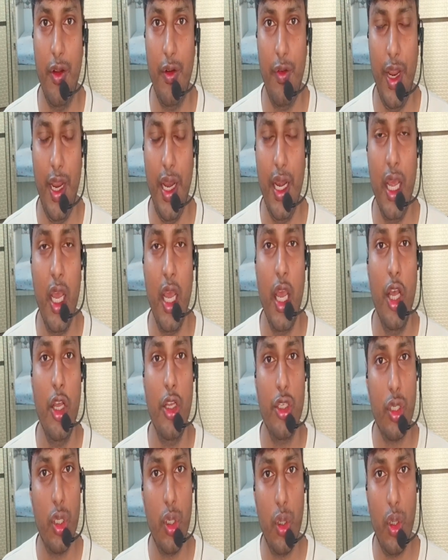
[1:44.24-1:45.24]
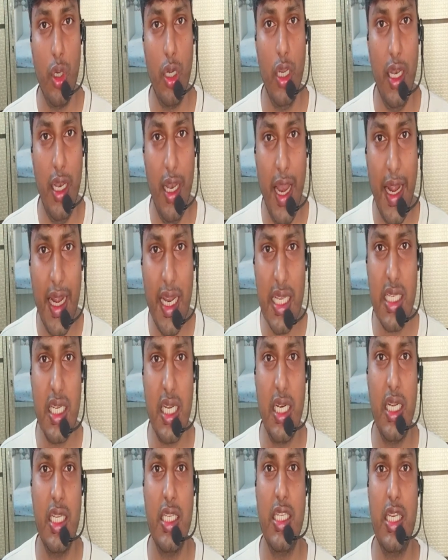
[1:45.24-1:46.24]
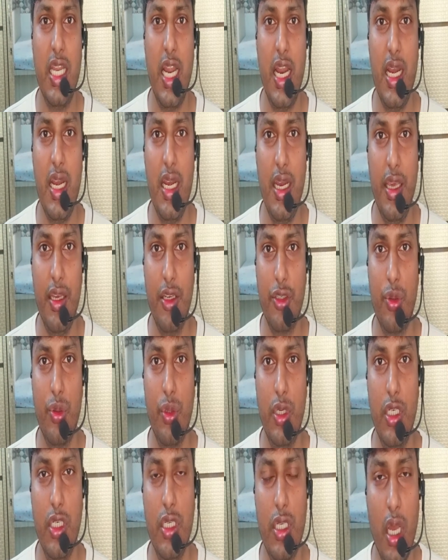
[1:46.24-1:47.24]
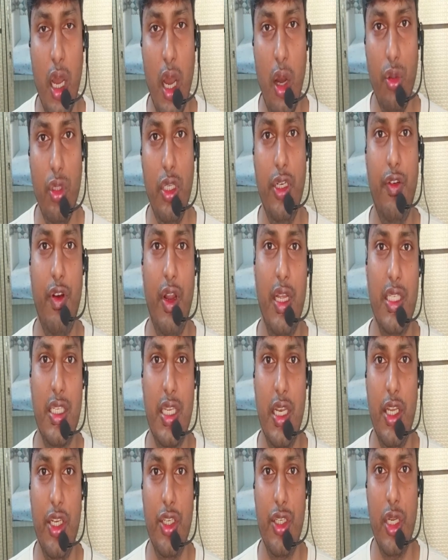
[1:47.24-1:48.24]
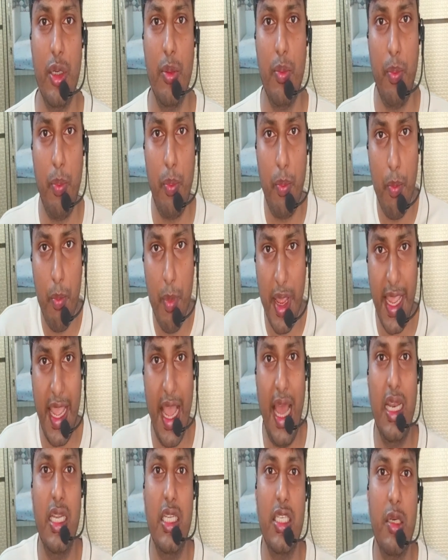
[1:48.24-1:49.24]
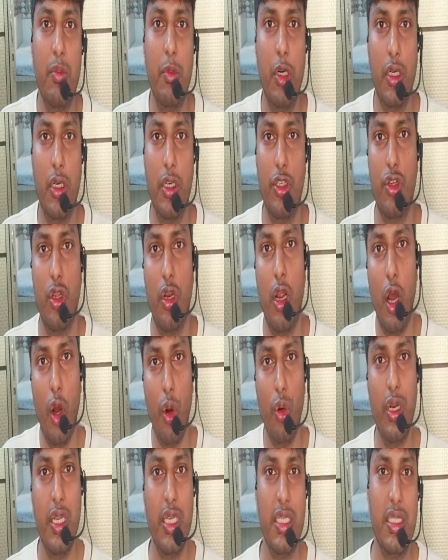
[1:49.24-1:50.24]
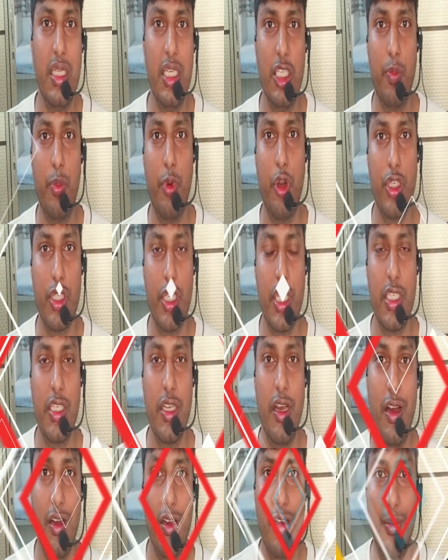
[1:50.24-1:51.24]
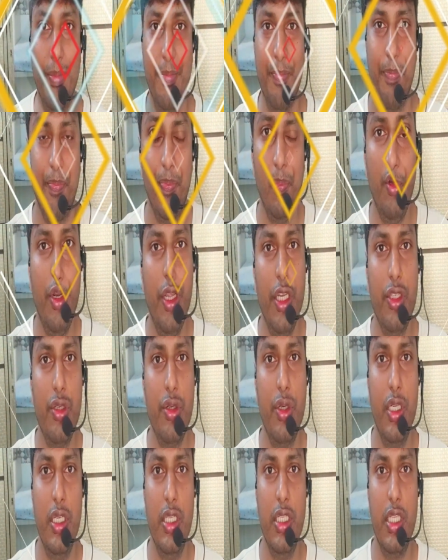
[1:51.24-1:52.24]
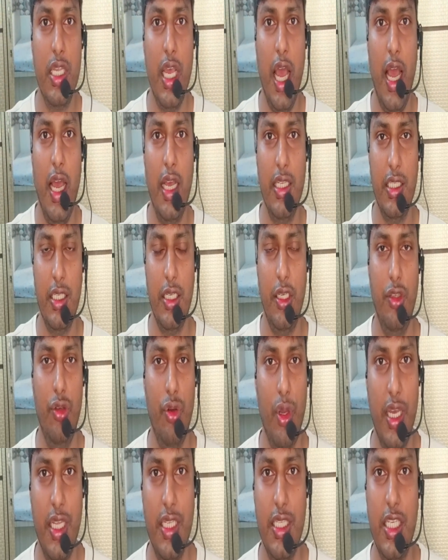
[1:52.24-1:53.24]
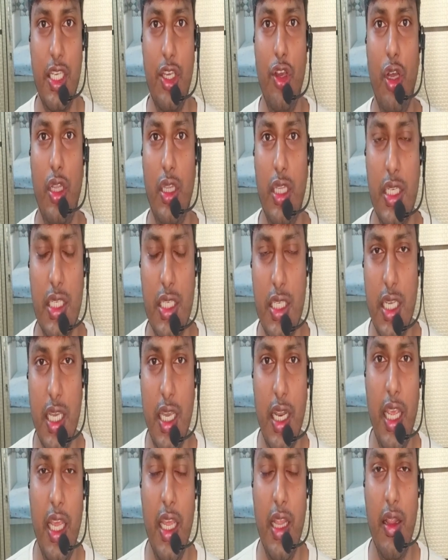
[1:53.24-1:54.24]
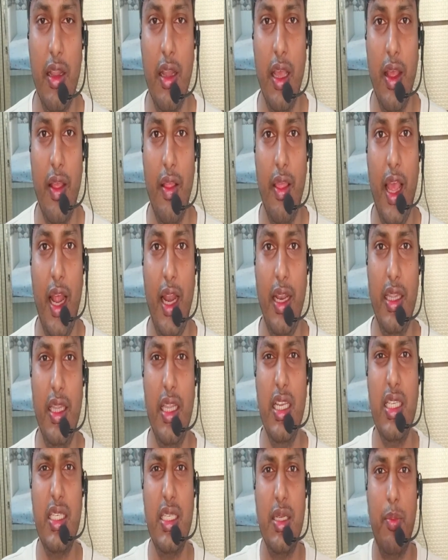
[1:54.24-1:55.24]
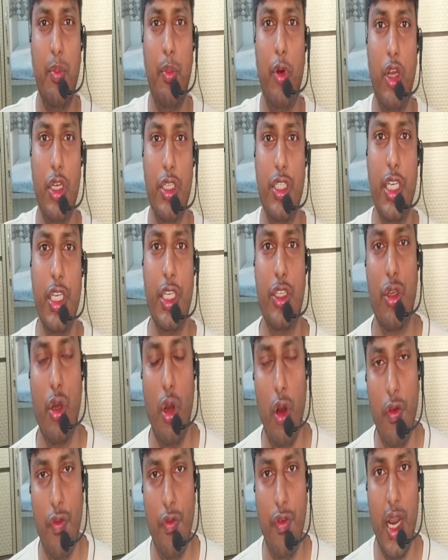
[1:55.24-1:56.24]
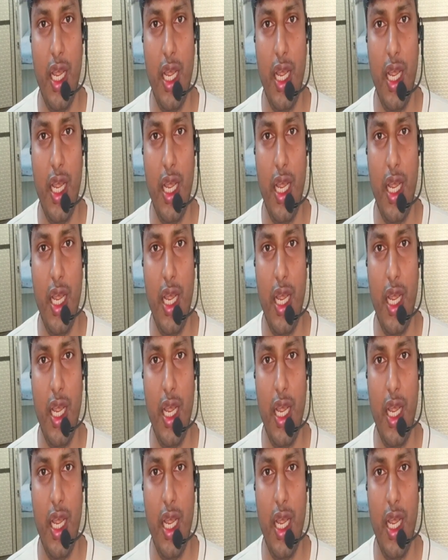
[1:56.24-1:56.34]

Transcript: right? So let us understand, dear students, how the translation mechanism occurs, or how does this process occur. So now dear students, as you can see on the screen, that this process of